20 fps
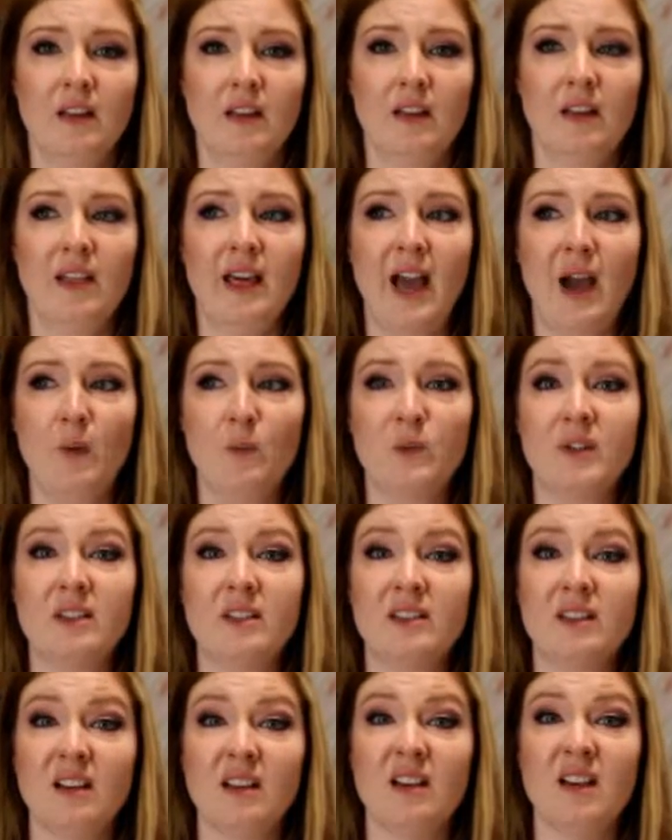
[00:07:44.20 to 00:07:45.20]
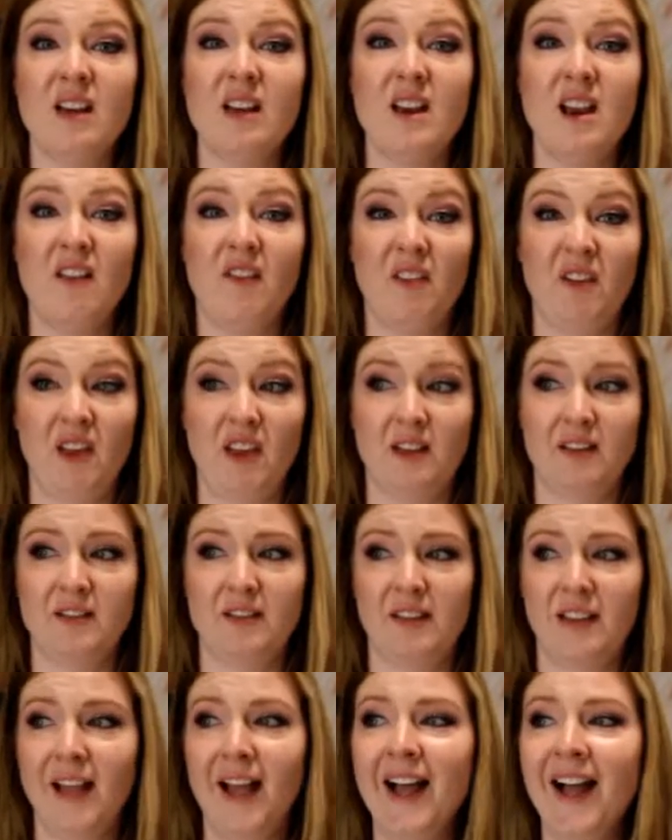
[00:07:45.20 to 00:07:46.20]
that was
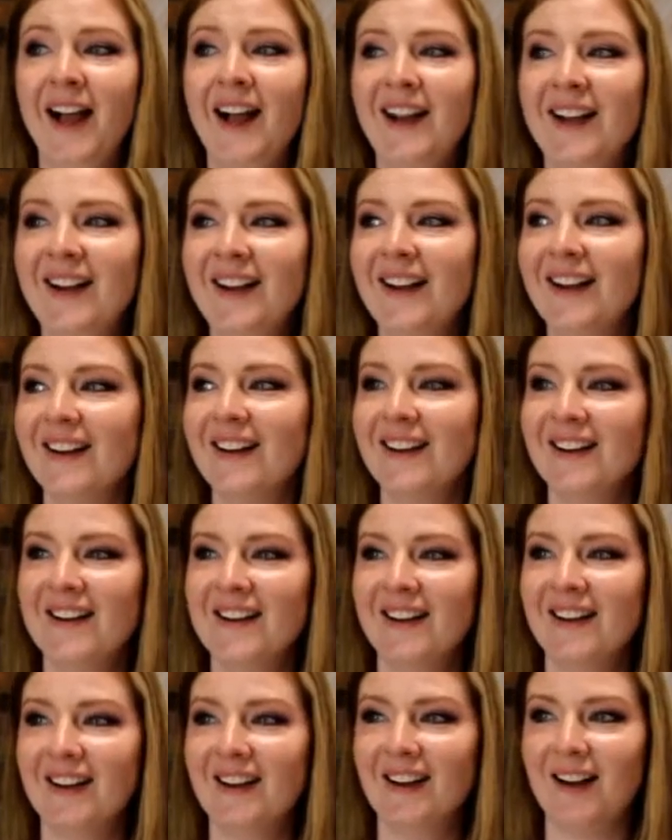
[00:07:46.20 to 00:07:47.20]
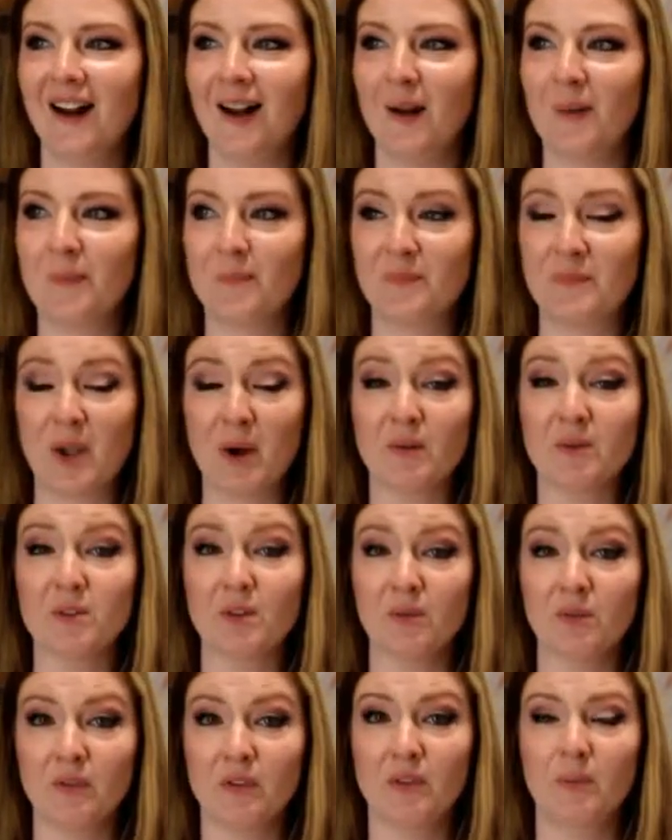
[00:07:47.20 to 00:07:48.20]
significant. That was
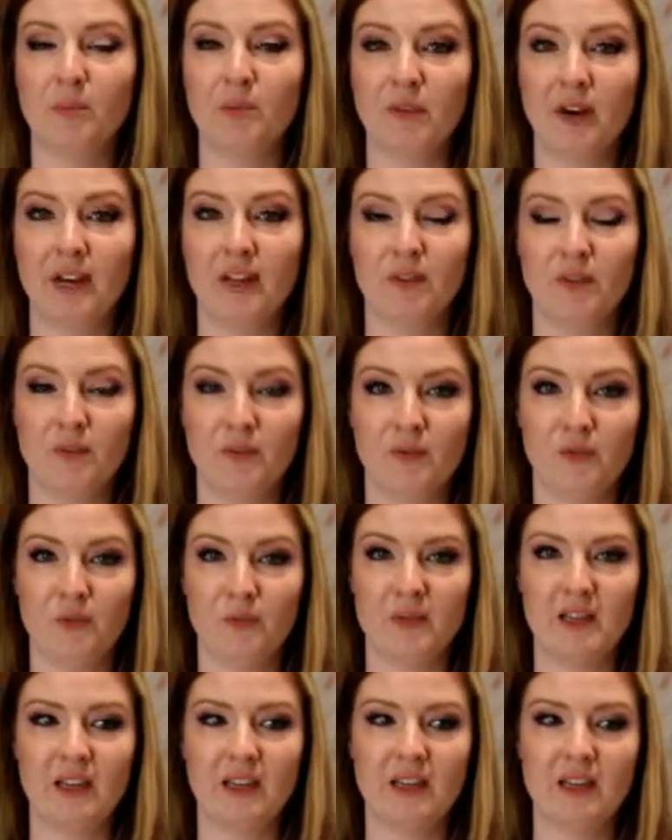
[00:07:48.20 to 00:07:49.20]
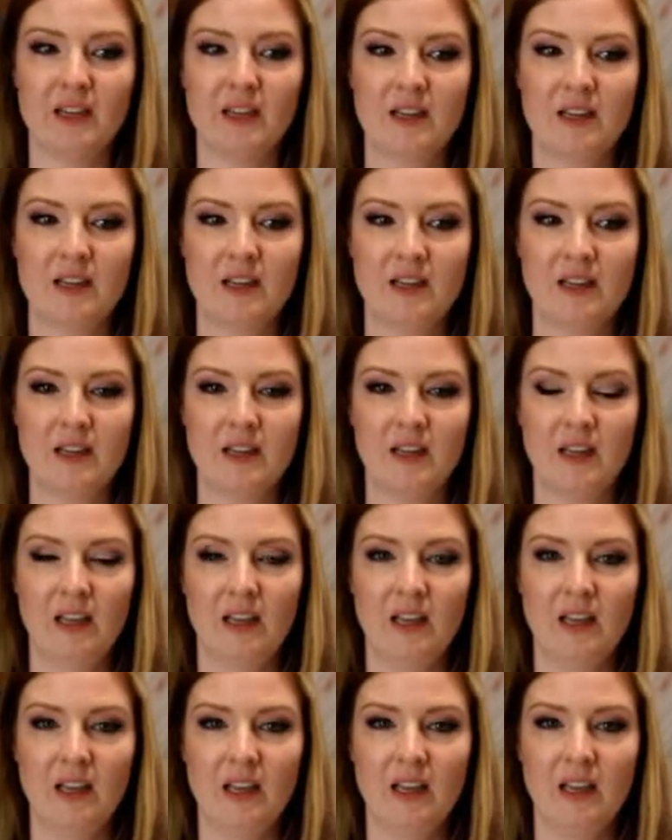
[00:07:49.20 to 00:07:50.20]
a real breakthrough for me.
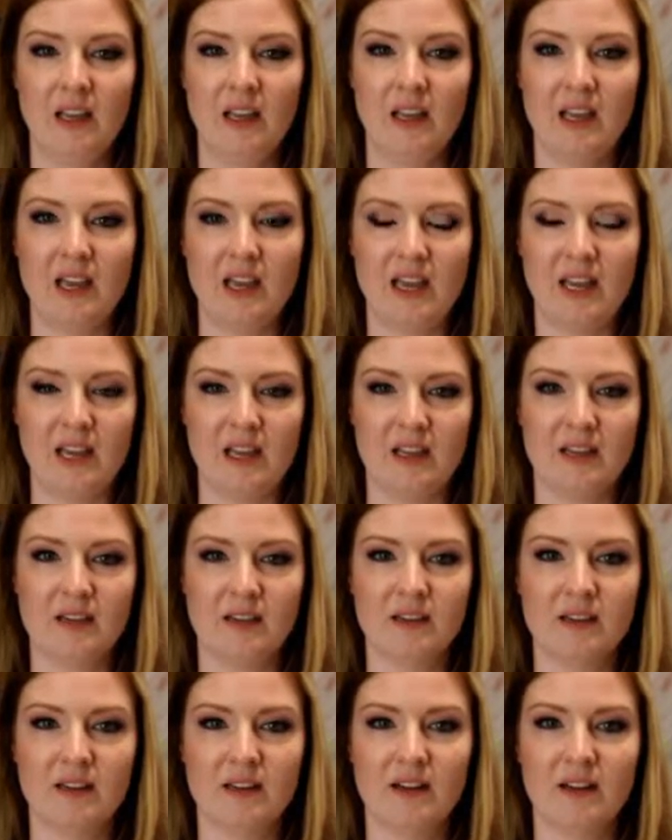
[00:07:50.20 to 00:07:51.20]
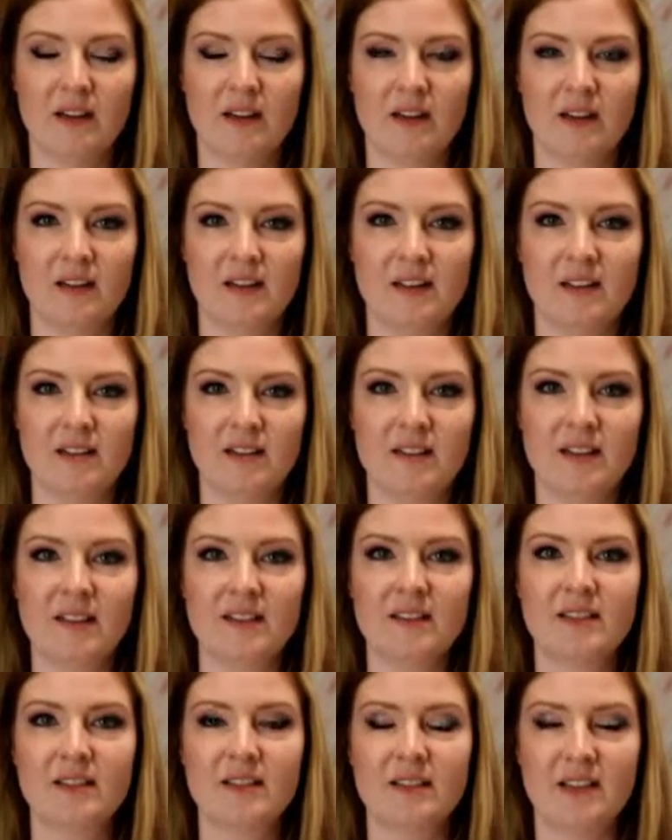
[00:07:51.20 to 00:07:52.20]
And
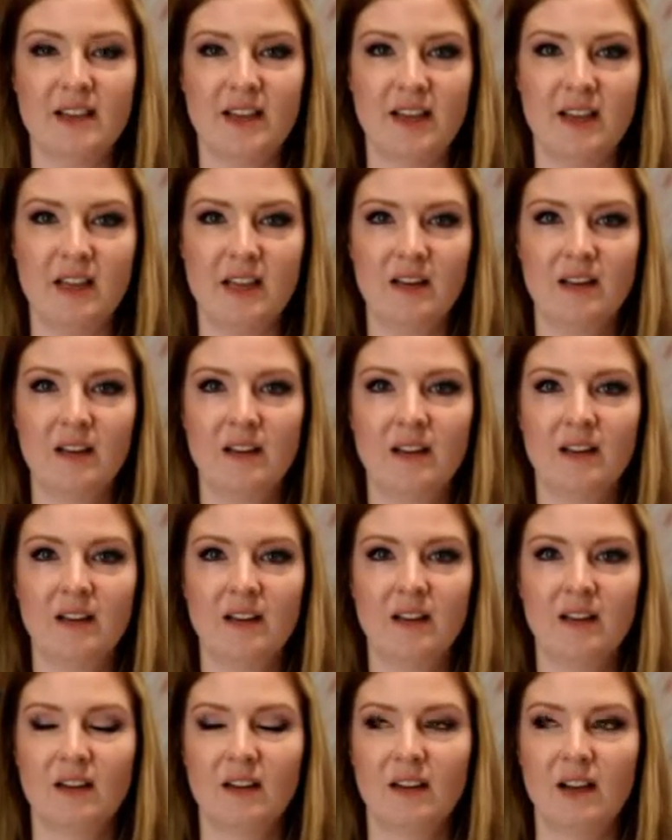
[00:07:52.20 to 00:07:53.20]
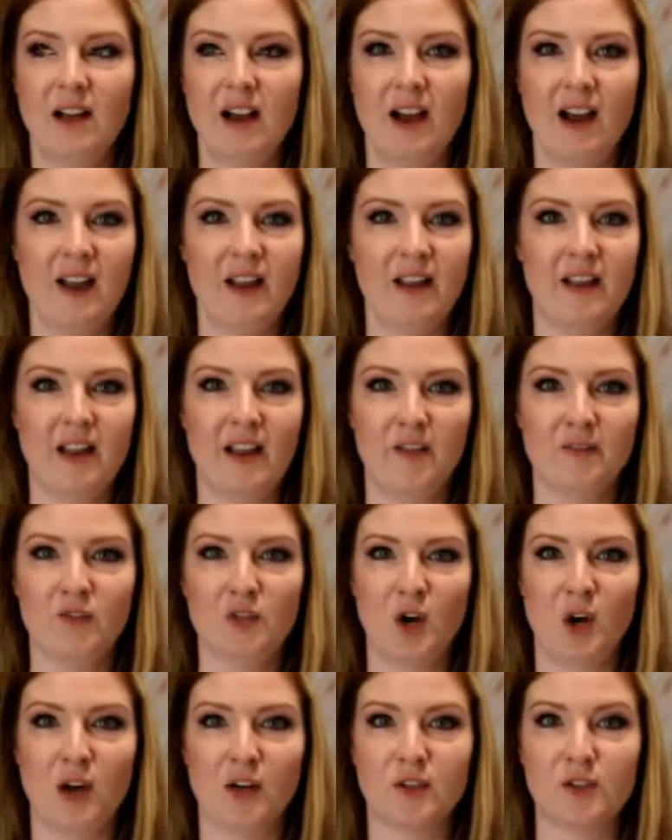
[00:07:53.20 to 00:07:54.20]
since then, I have
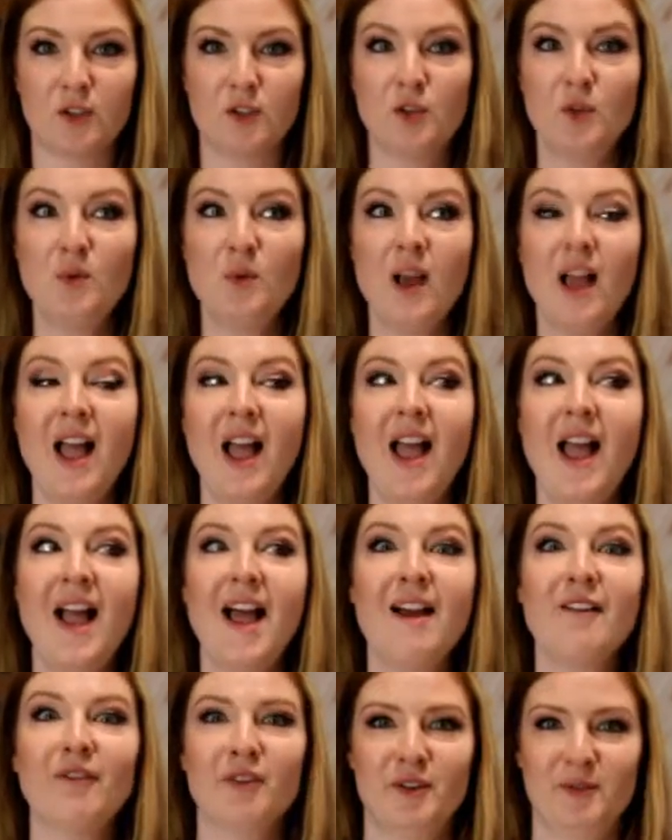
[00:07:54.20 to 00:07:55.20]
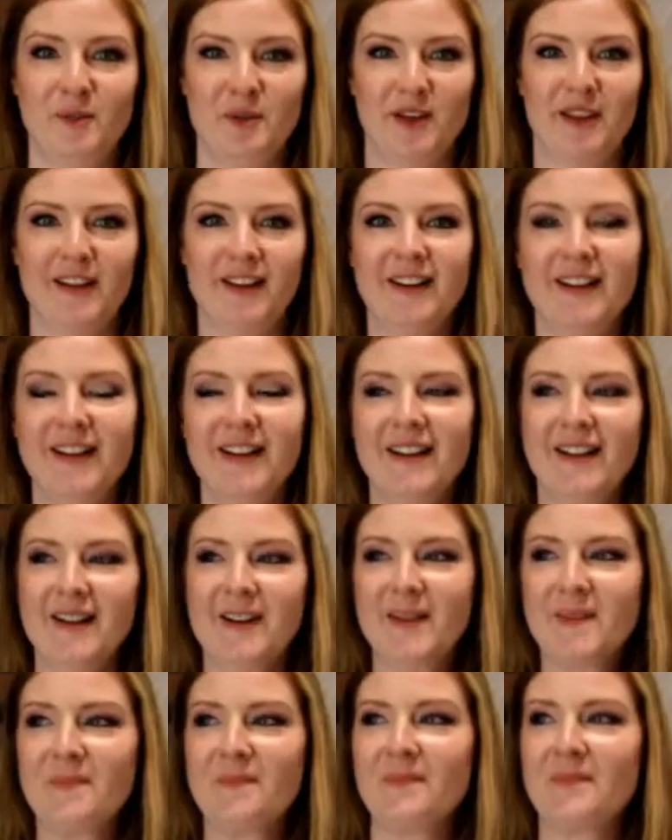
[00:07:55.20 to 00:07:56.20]
talked to everyone.
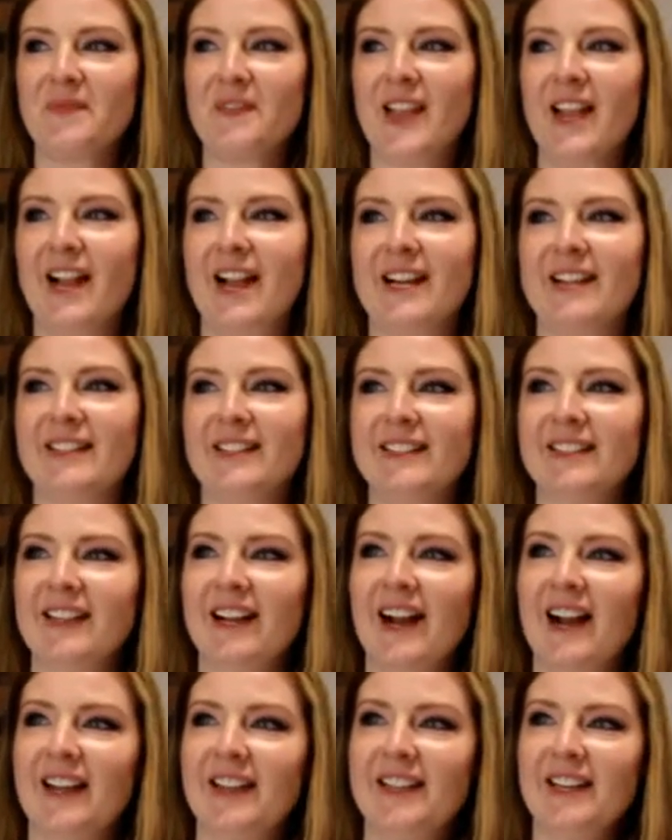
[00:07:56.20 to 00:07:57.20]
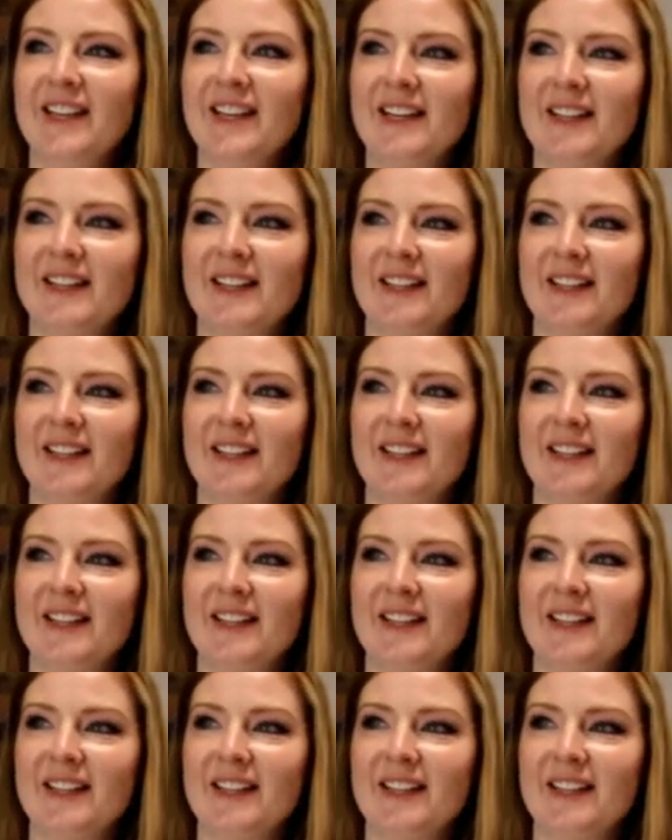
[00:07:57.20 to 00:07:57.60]
And I think